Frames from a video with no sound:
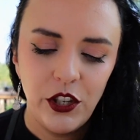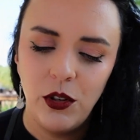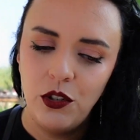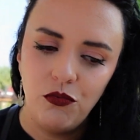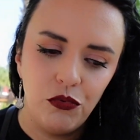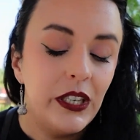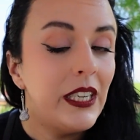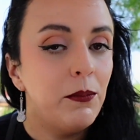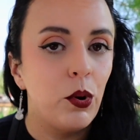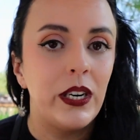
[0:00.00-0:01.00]
So it's really
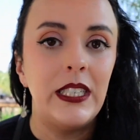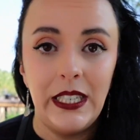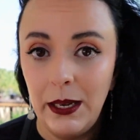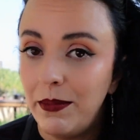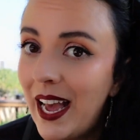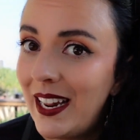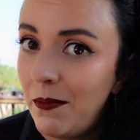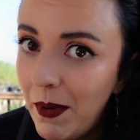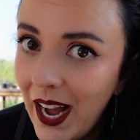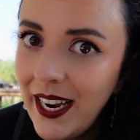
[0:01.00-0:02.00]
important to keep that
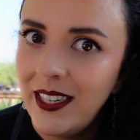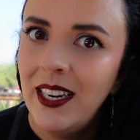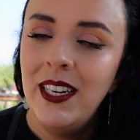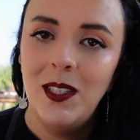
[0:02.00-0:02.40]
in mind,